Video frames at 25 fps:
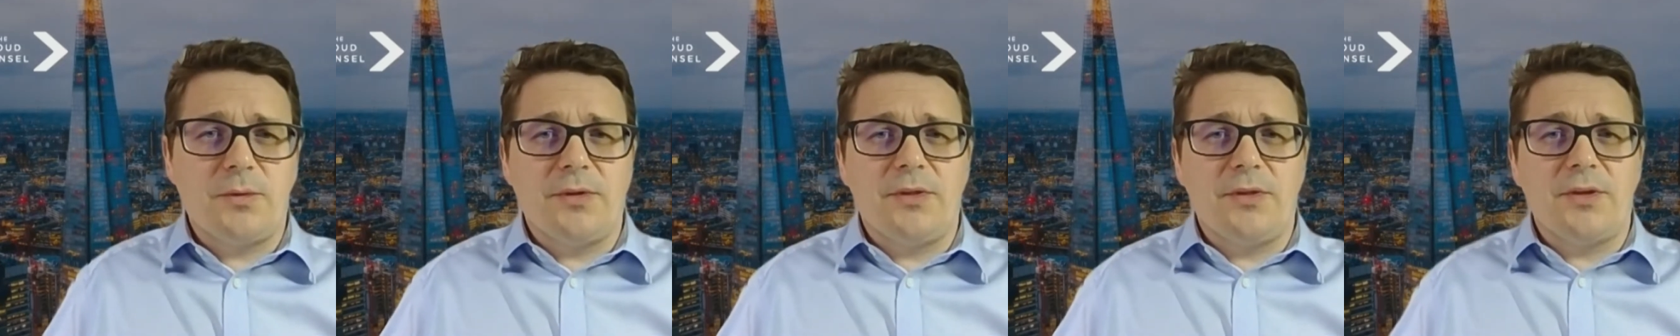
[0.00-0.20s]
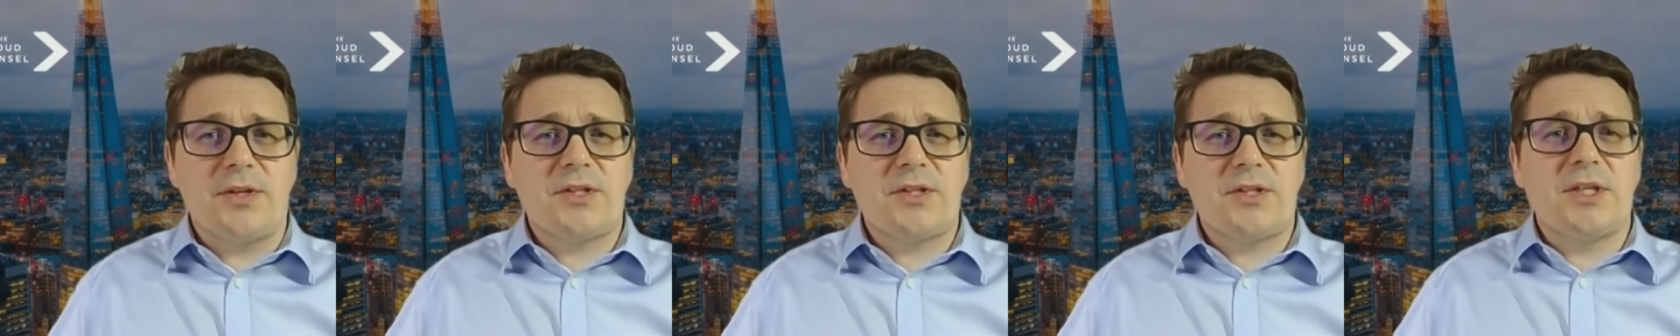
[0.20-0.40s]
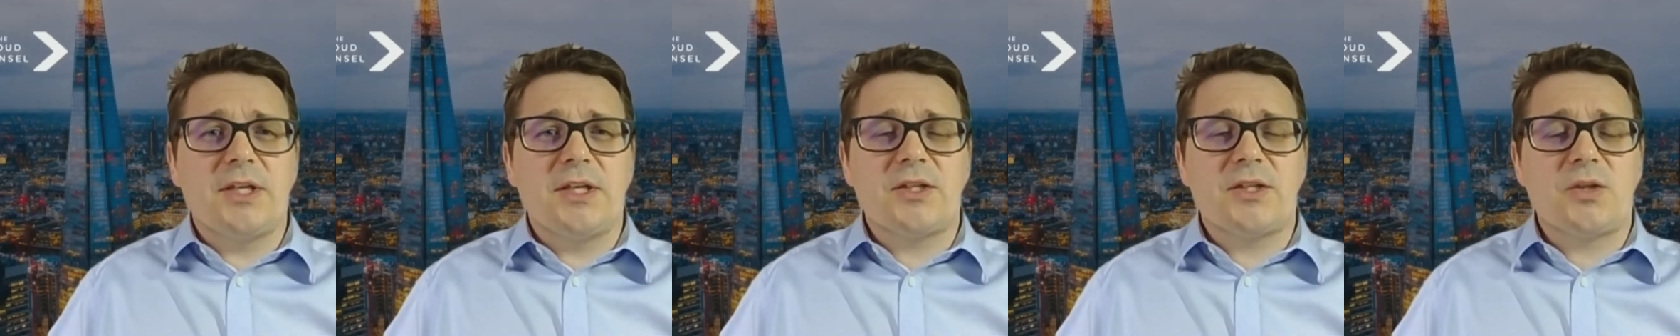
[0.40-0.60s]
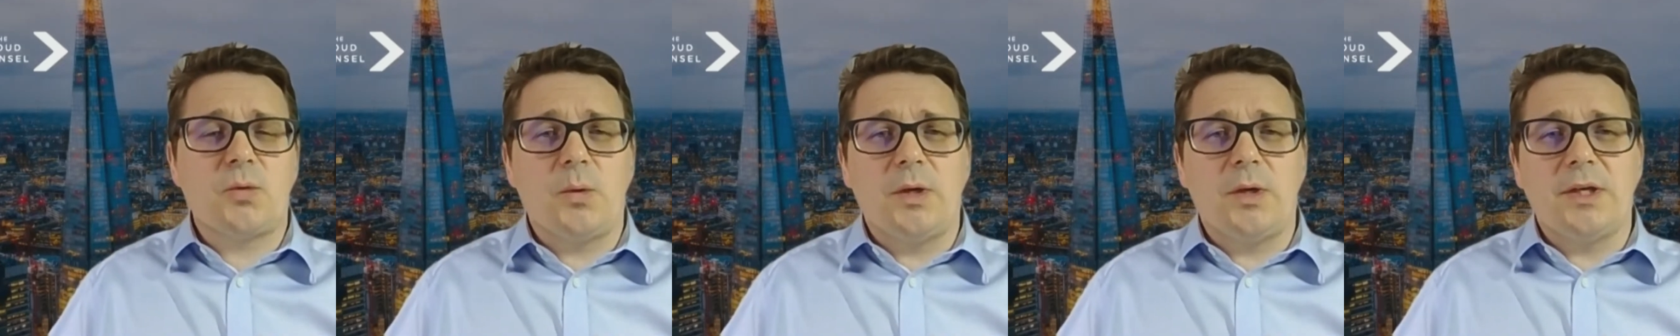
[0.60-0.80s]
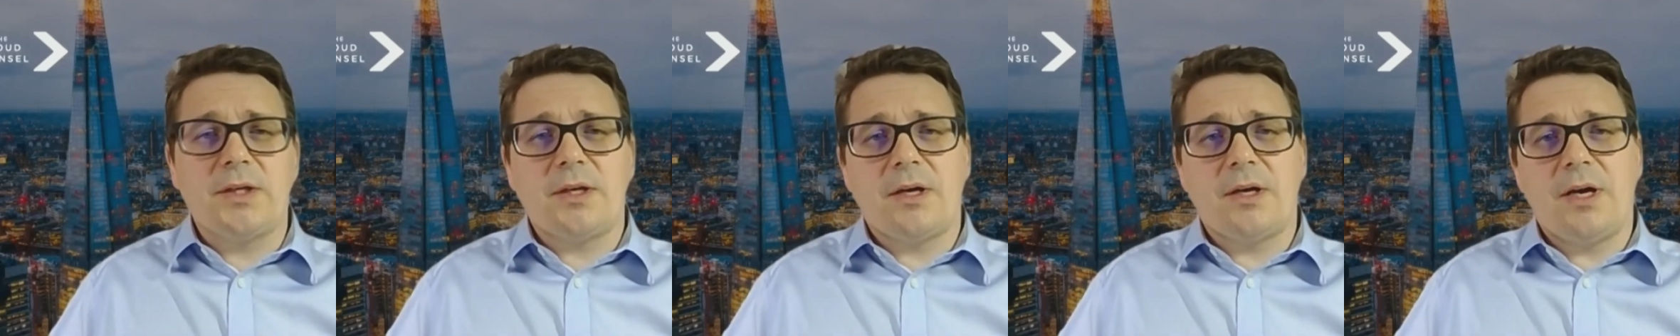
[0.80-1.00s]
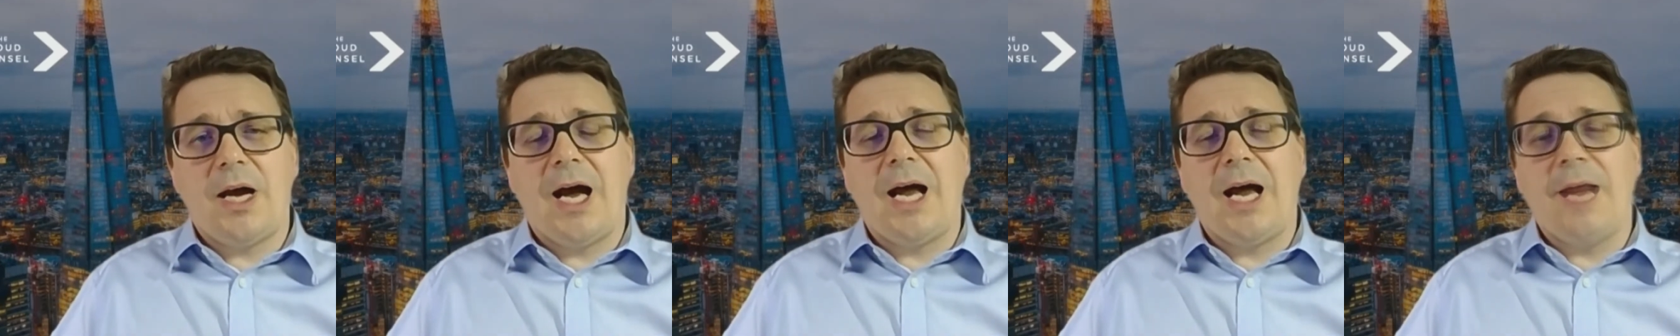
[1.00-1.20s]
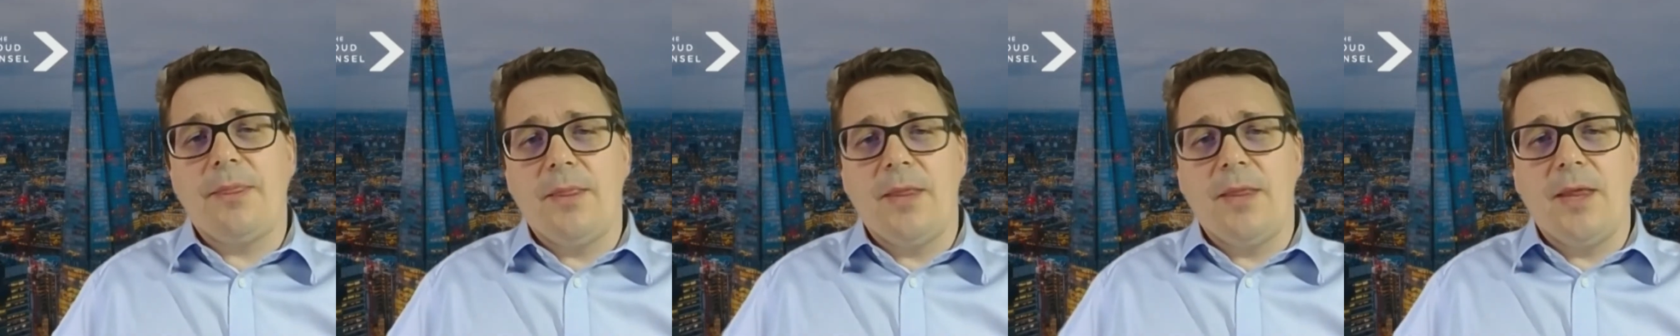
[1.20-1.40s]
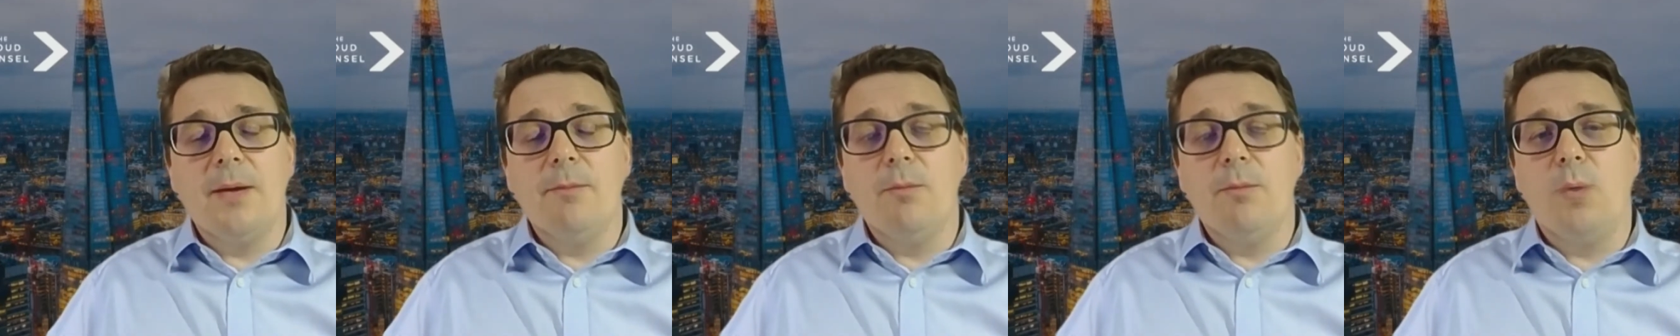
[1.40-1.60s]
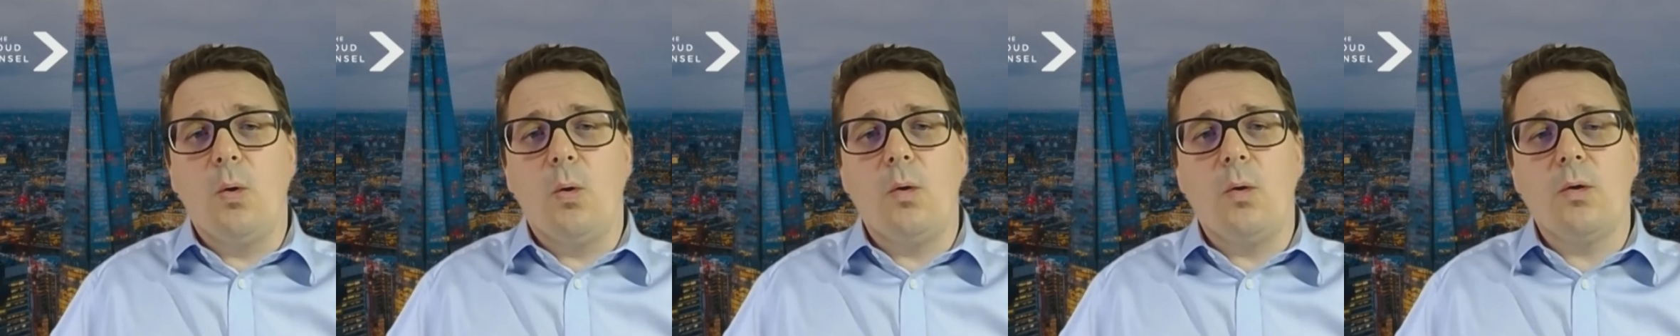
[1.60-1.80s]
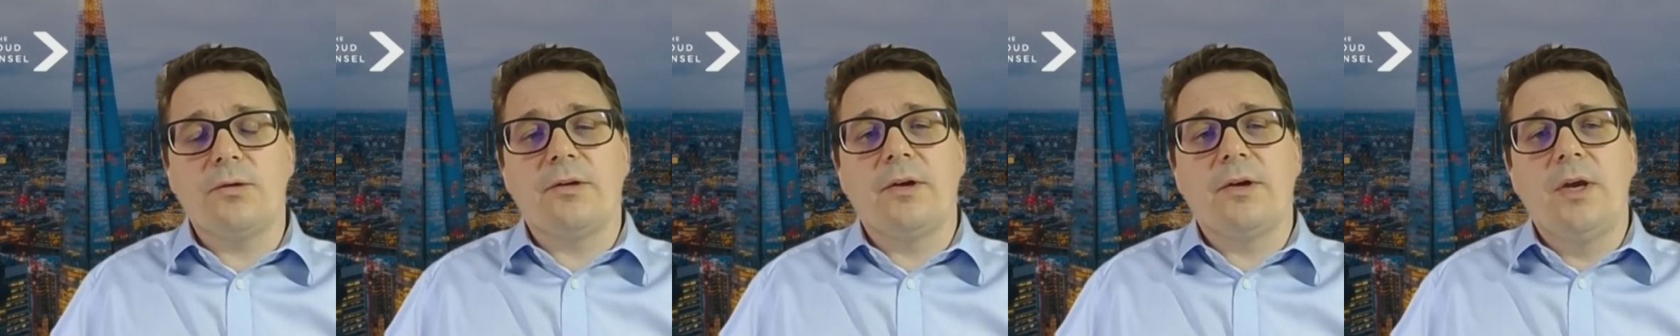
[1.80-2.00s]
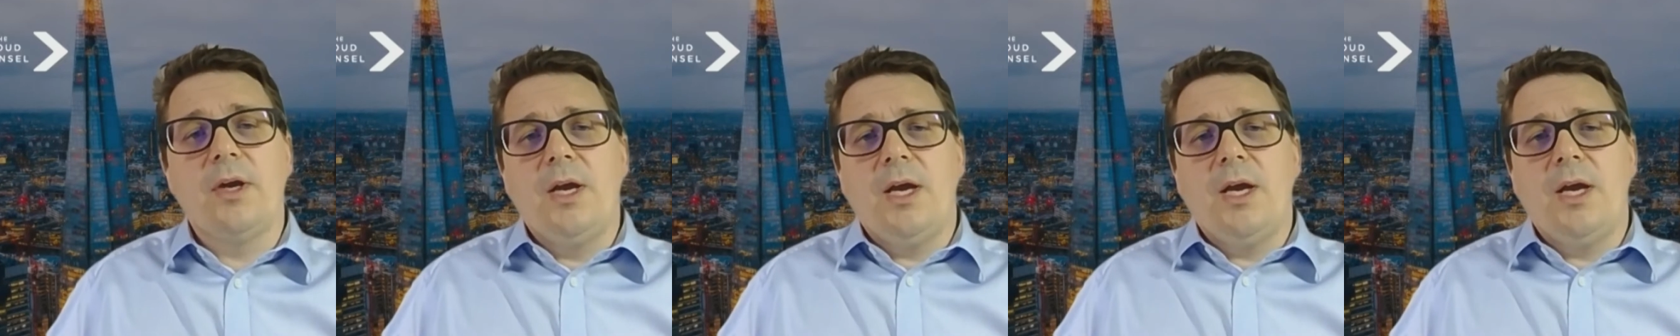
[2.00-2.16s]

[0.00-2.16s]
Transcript: with the C-suite and their board,